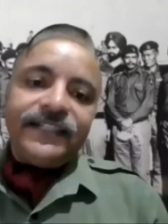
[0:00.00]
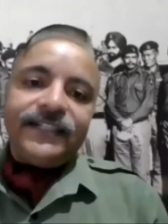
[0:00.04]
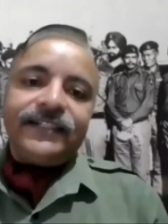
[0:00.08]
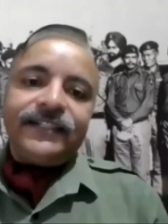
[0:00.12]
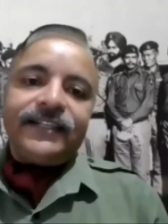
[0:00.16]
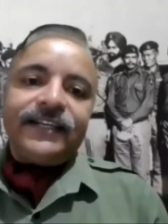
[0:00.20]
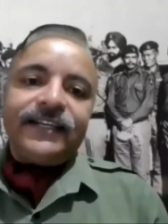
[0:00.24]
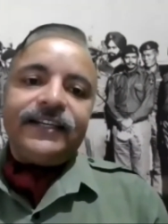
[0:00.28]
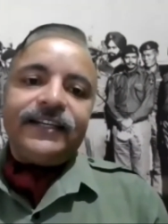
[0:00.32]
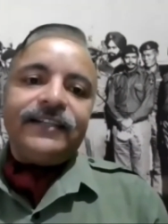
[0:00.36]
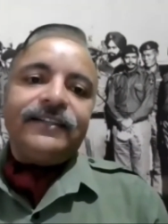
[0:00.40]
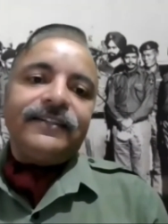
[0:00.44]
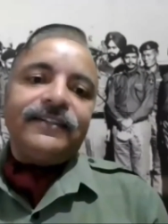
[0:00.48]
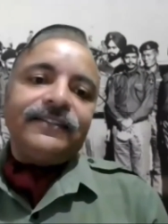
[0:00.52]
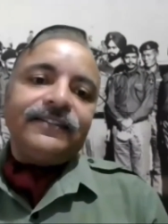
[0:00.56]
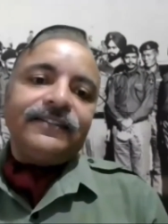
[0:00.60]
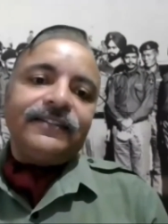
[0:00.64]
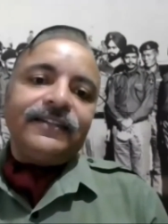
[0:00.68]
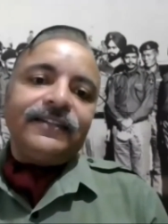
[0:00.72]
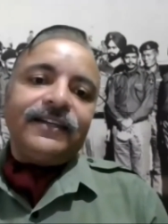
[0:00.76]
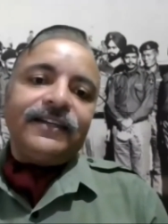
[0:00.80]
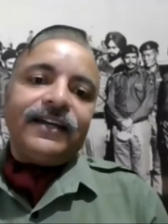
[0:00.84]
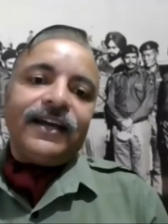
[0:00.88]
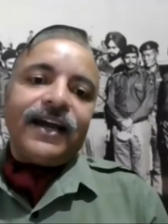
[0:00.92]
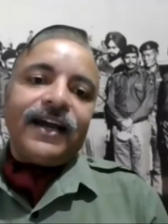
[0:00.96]
in detail
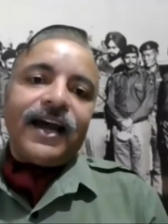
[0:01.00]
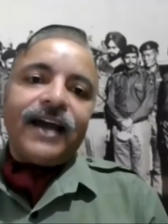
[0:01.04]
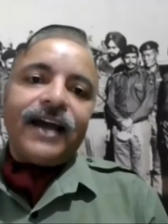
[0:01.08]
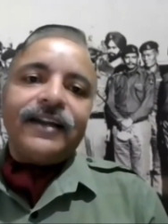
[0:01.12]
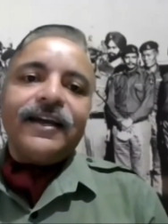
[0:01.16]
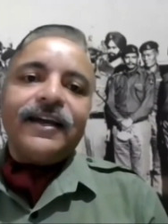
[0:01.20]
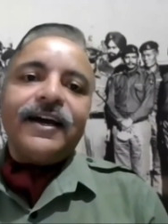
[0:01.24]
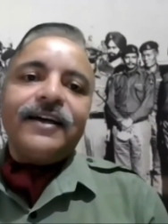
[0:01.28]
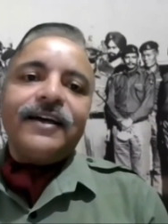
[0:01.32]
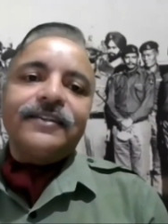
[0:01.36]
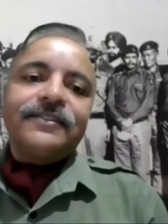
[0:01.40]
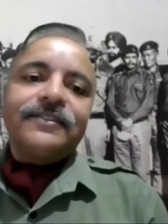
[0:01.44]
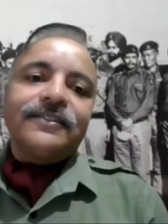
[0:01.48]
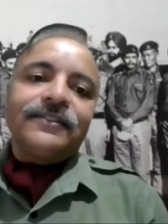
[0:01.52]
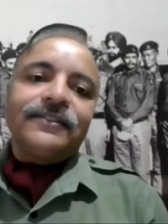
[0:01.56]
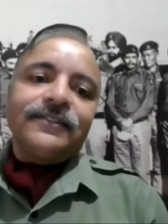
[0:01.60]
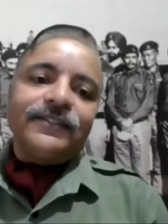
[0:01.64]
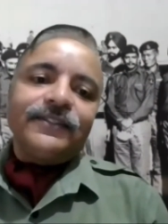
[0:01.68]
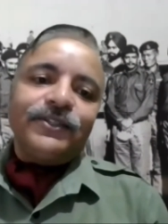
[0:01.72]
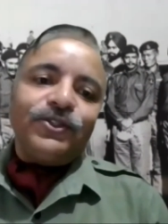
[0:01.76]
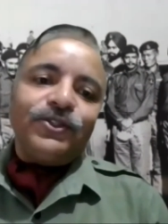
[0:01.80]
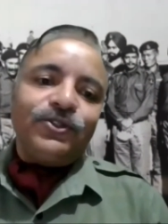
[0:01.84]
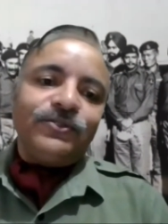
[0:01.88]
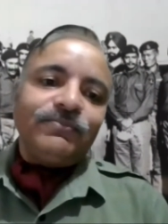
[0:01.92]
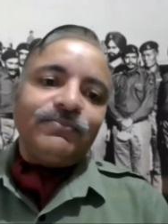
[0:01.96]
and has
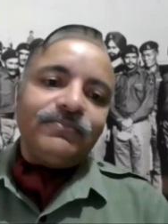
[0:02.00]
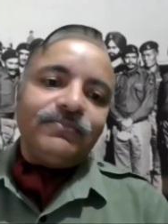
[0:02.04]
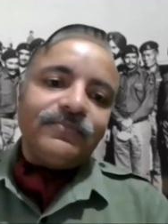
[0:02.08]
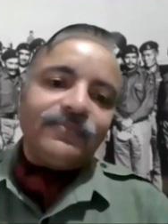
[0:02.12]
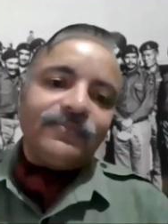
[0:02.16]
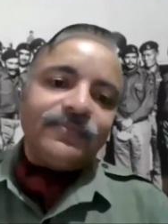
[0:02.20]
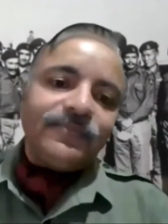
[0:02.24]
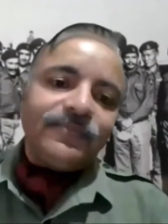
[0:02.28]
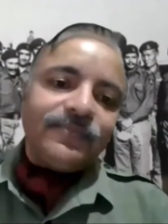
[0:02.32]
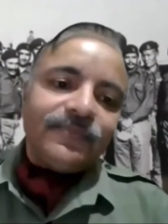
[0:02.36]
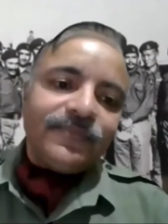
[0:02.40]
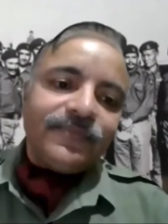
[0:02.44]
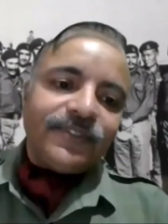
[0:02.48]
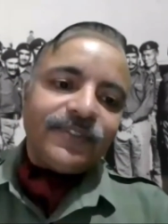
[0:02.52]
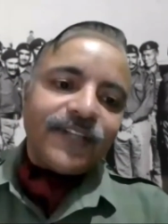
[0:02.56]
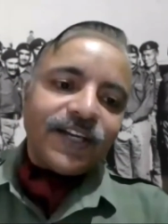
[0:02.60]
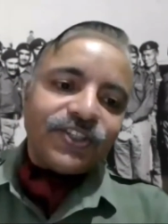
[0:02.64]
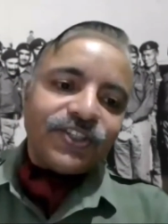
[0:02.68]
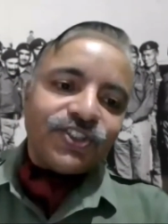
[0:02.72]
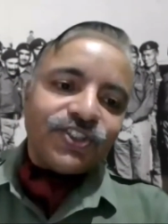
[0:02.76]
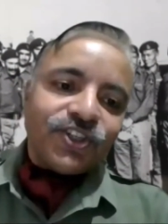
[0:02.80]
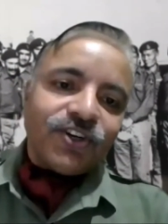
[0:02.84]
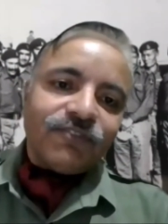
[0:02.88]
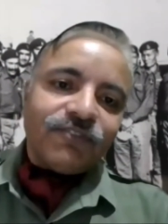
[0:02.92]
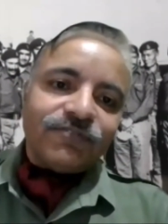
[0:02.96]
a
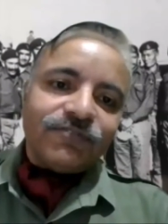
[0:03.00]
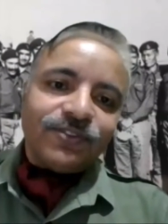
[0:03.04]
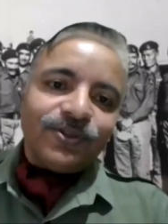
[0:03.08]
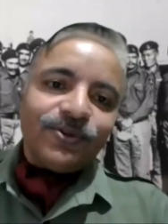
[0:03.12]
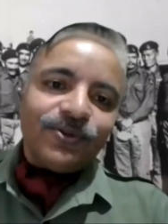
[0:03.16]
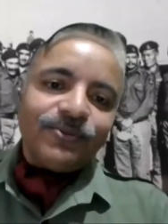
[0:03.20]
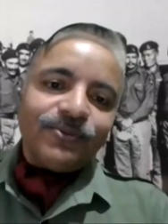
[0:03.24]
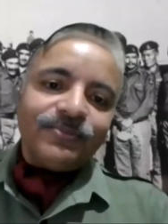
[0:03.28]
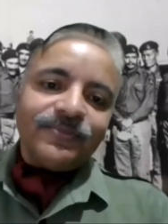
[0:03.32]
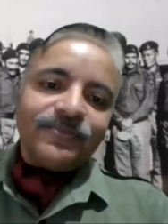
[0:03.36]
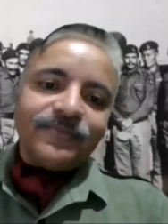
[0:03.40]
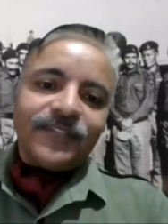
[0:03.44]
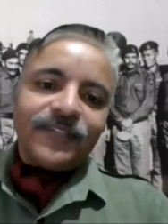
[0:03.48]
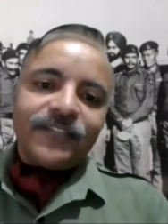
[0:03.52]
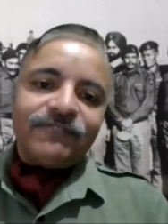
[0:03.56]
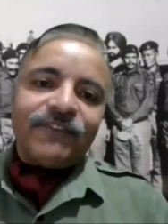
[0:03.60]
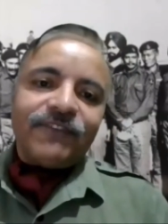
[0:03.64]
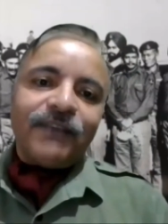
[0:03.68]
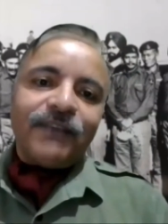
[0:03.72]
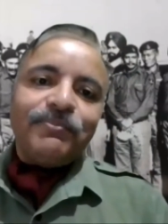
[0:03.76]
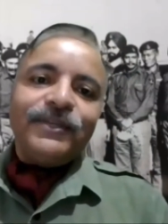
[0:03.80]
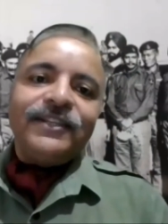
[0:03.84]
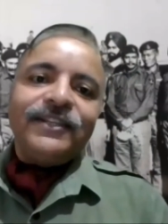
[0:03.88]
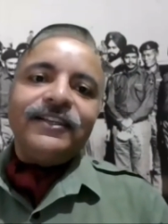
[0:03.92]
touch of, that